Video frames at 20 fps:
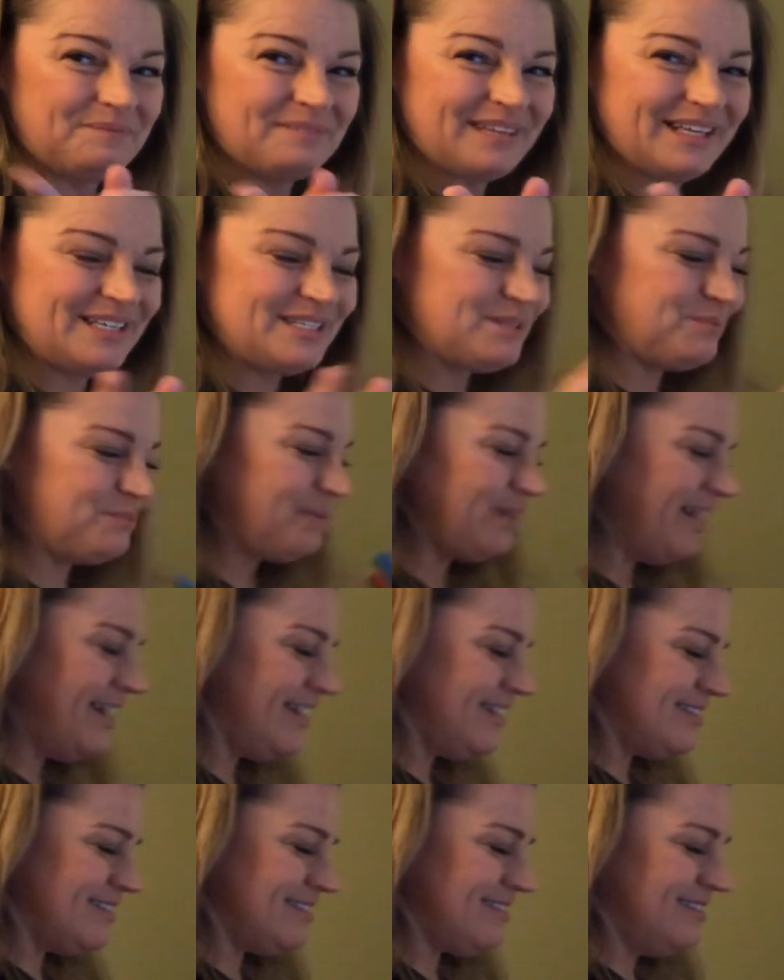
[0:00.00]
It's
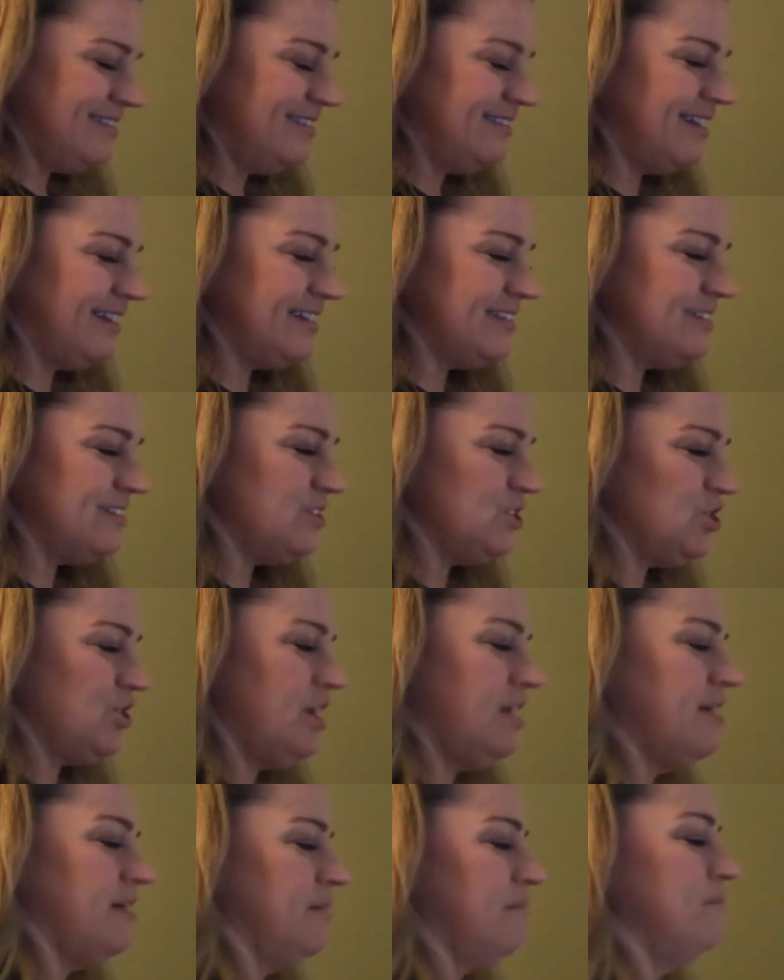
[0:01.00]
plus. Nice
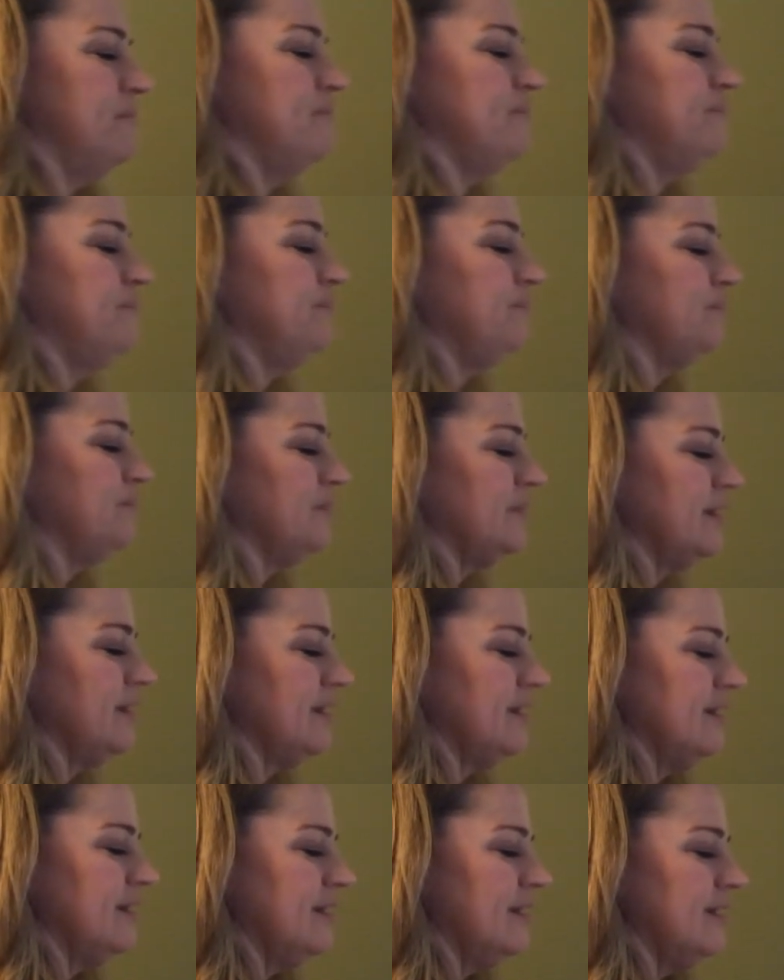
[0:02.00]
job.
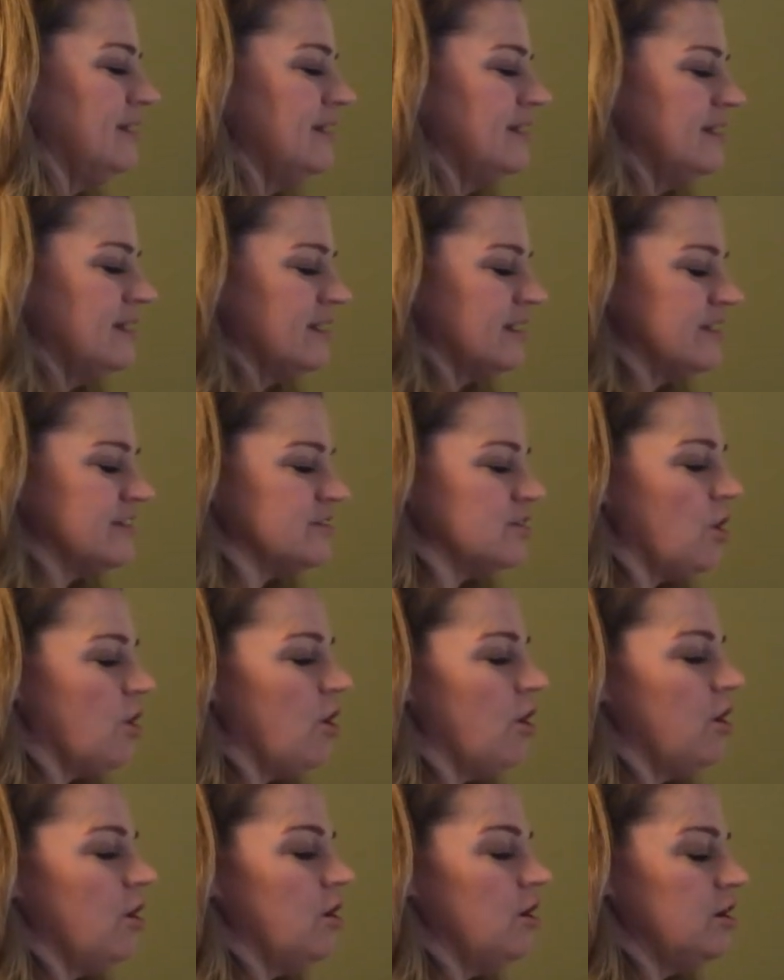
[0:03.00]
Because
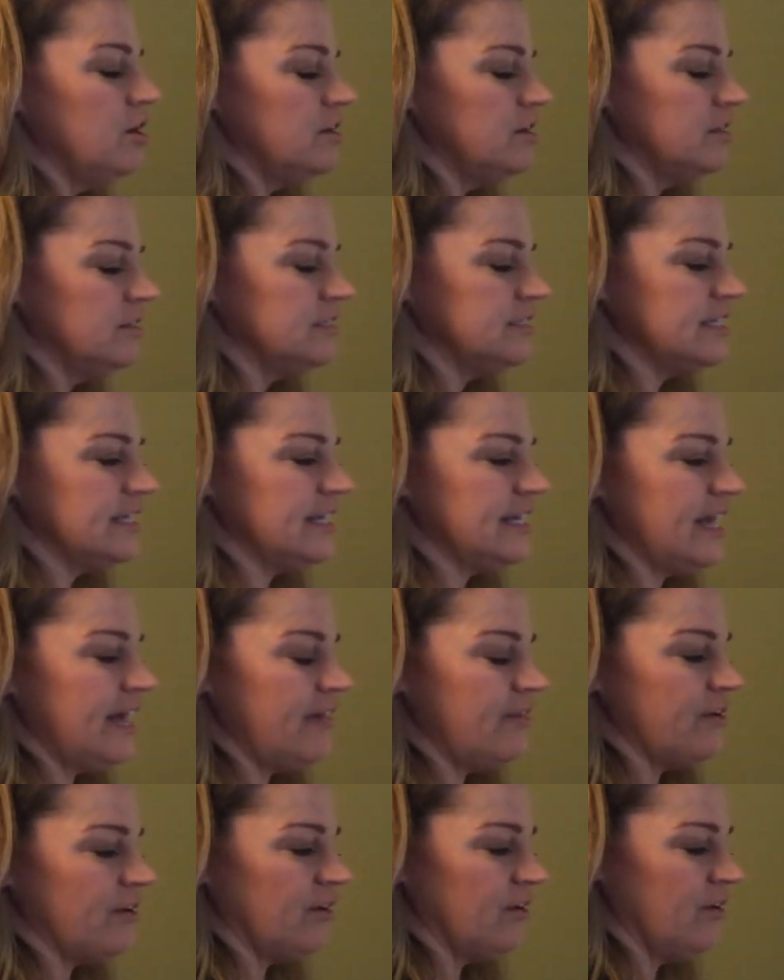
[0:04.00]
all
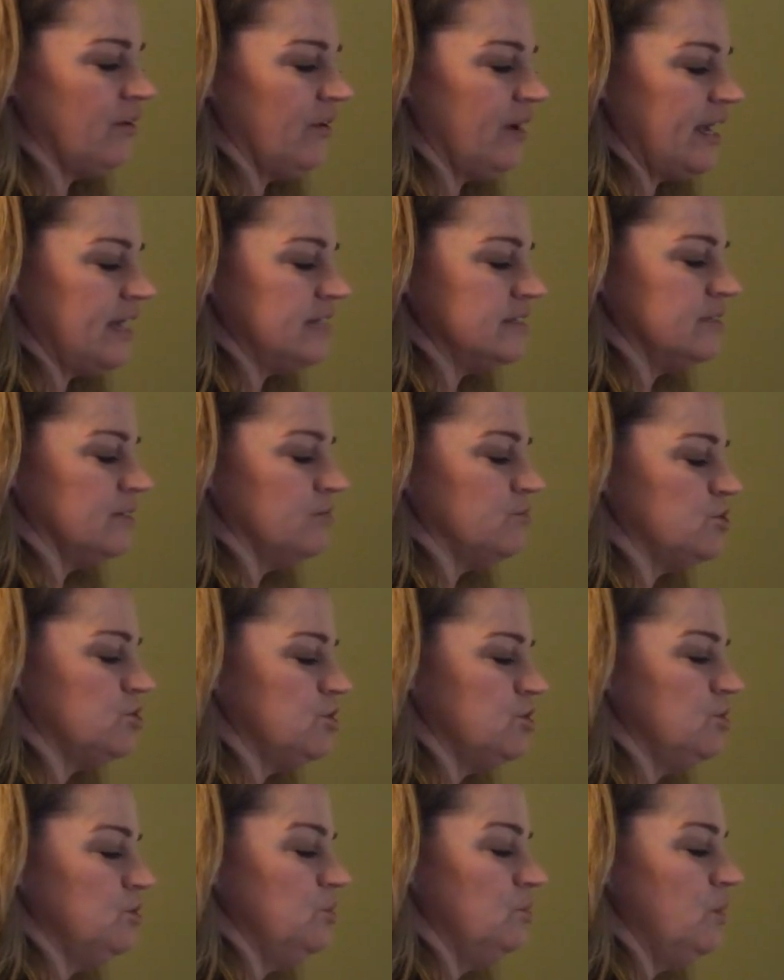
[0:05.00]
together, okay, so
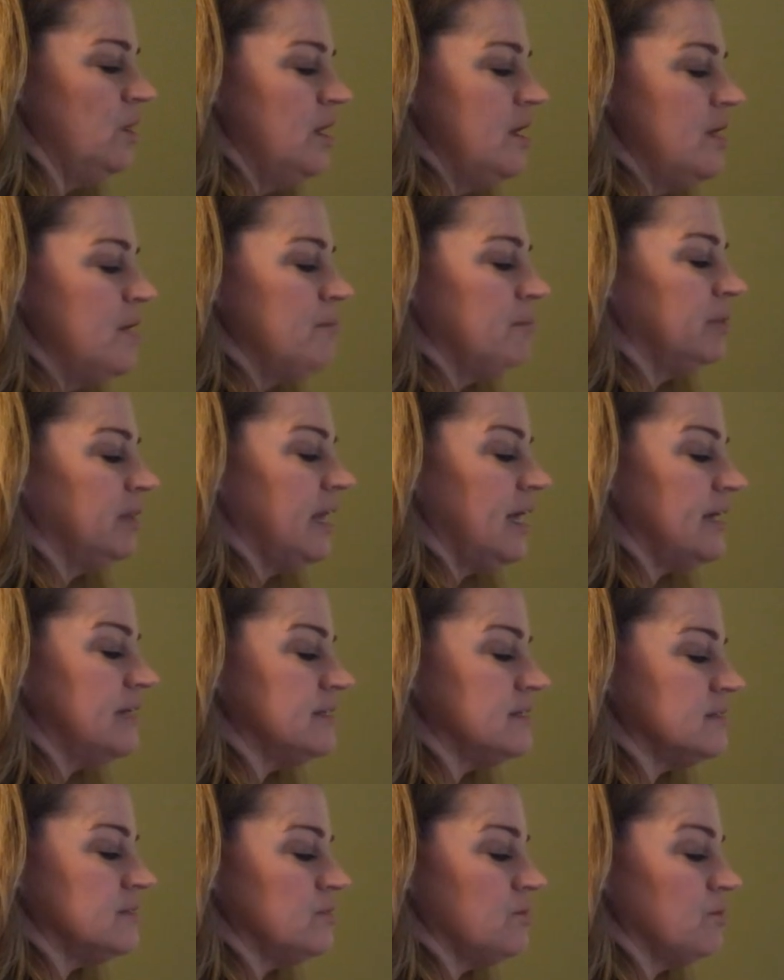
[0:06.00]
2 plus
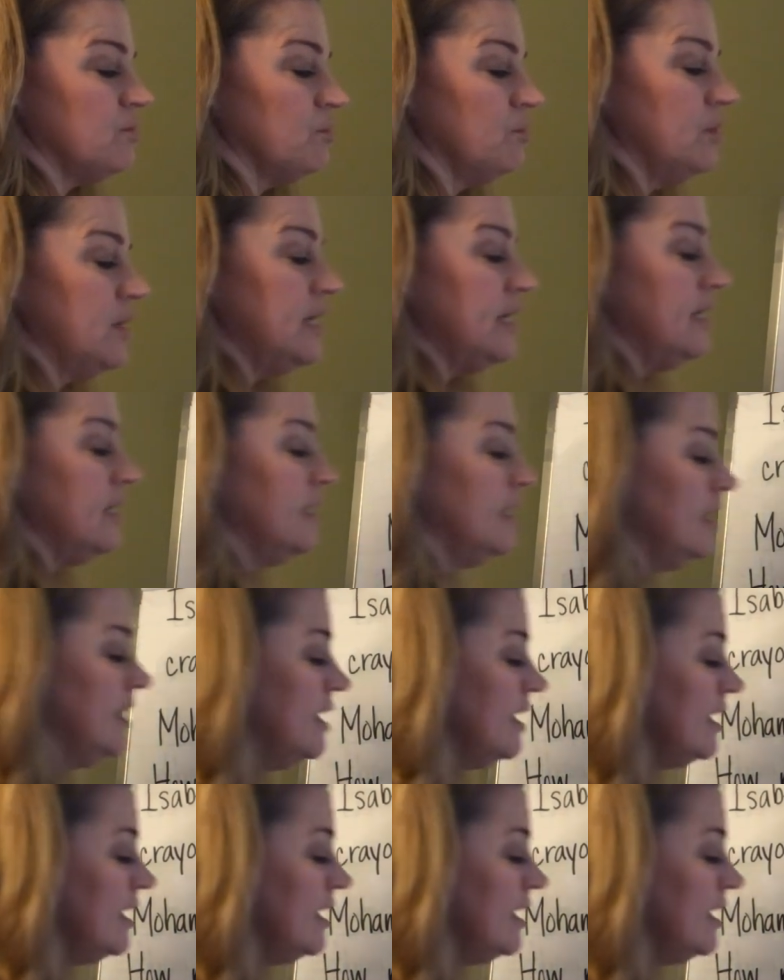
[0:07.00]
3